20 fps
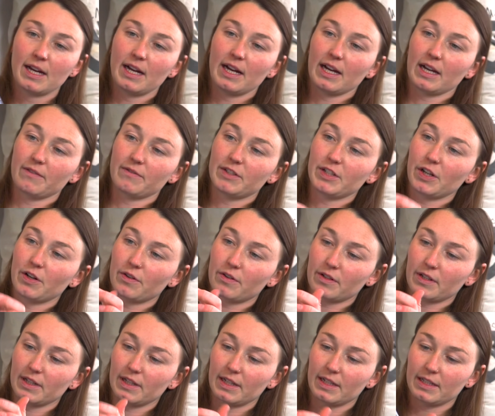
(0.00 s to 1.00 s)
I have
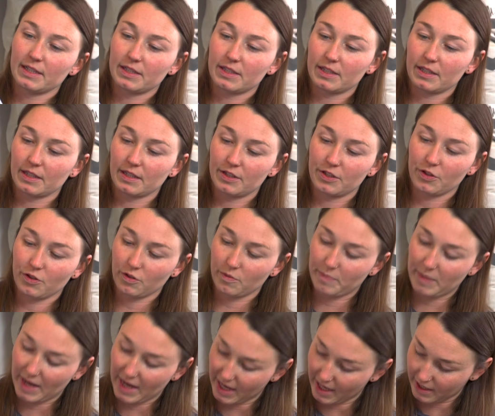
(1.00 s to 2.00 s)
deodorant,
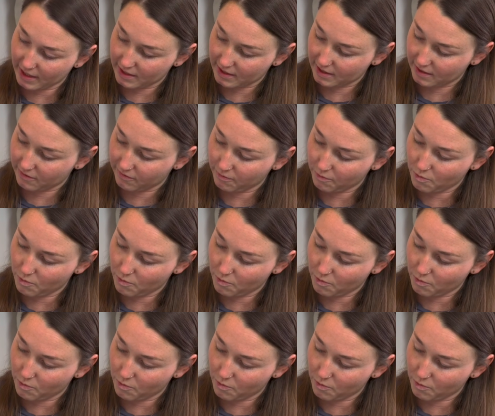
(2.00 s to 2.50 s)
toothpaste,